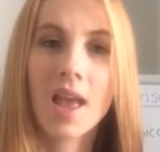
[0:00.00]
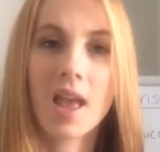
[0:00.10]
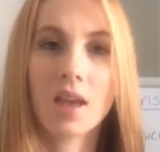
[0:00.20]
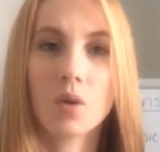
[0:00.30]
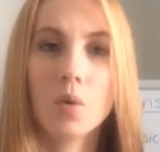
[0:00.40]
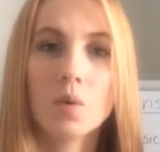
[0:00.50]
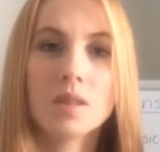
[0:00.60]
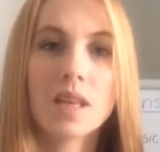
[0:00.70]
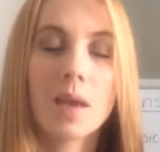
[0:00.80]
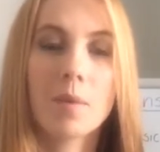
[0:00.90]
and cause
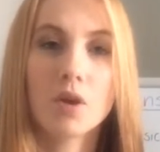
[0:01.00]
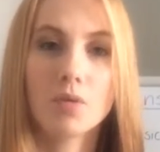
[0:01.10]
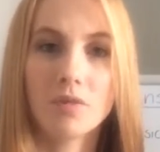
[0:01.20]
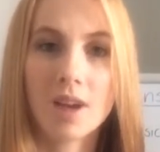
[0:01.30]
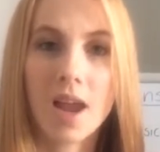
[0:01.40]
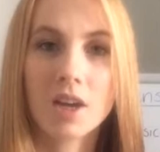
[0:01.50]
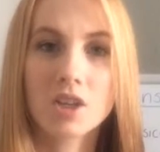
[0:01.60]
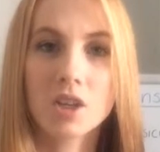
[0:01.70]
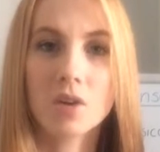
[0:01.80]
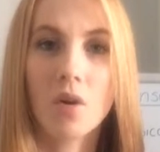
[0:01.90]
a chemical
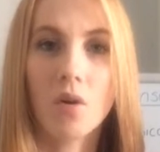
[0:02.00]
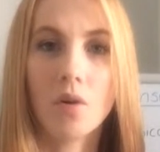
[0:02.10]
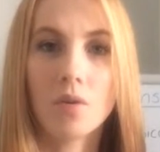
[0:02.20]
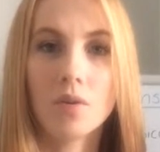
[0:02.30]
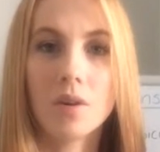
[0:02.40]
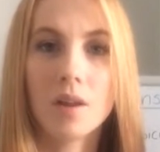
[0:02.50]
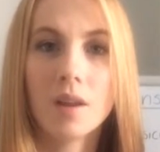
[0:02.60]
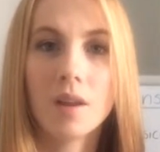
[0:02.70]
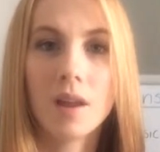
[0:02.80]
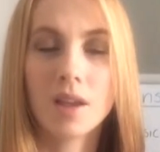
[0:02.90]
reaction on
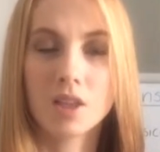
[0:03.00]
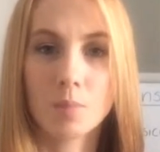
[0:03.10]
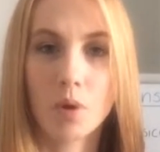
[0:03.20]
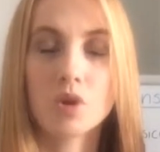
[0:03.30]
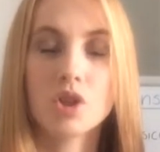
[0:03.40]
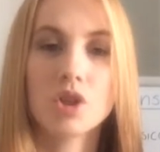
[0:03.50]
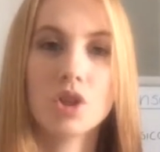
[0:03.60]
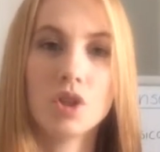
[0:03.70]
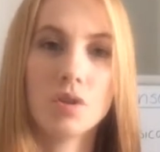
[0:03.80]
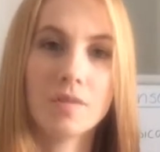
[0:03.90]
exposure to
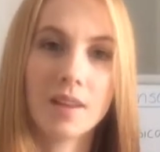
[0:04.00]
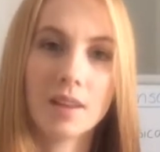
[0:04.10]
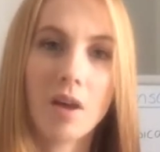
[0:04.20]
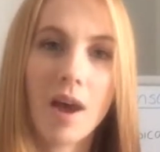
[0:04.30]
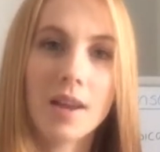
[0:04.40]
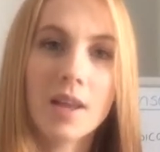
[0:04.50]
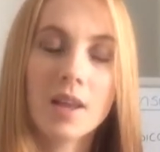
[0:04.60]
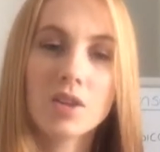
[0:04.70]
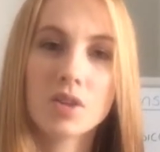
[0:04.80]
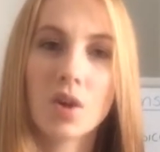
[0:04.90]
UV light.
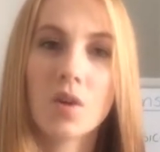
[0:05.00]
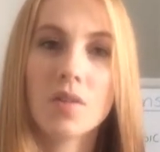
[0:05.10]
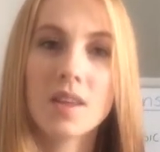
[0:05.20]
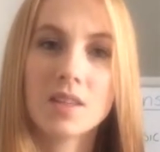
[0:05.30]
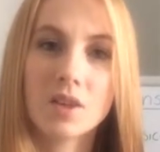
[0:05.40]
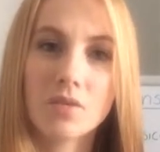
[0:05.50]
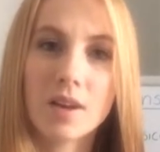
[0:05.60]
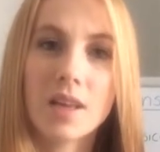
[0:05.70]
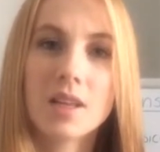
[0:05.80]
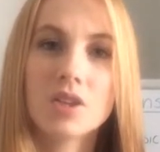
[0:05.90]
So these
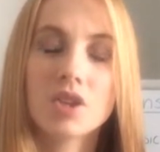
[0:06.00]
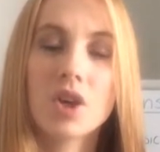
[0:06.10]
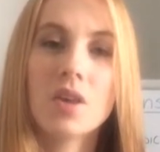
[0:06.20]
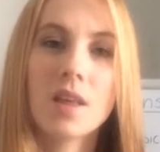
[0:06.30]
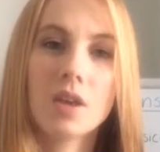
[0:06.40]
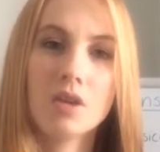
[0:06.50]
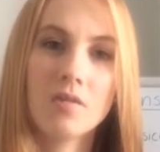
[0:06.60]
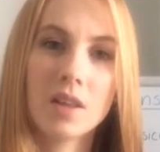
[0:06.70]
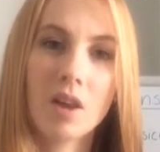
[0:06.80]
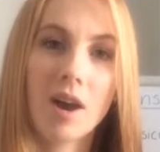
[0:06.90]
ingredients turn that
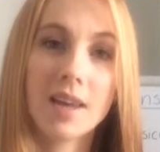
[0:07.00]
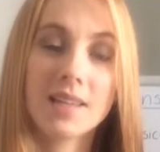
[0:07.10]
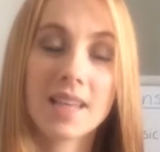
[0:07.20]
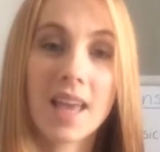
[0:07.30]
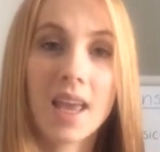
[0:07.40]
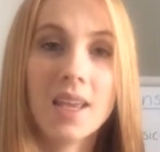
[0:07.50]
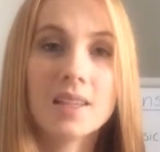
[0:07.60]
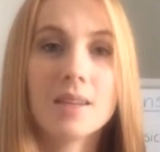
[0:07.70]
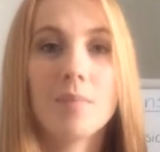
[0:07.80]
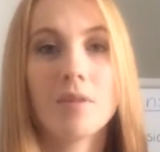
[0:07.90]
UV light into heat
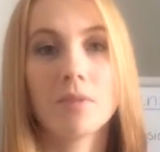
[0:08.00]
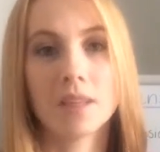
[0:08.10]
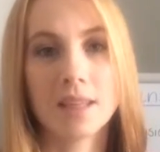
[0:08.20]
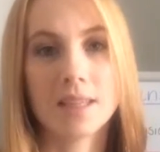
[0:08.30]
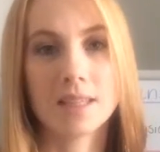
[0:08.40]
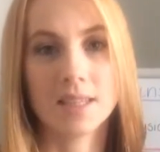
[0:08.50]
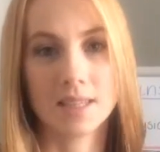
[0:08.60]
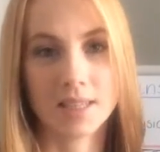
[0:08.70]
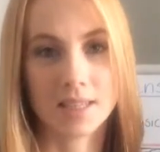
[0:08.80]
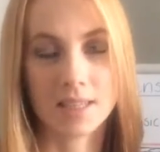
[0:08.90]
to be released
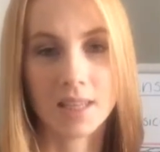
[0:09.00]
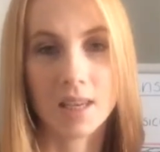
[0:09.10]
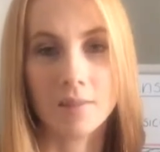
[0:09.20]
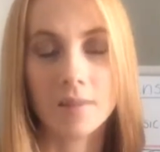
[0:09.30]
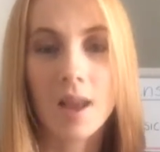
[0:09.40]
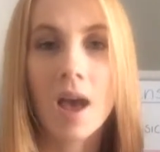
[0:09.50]
into the skin.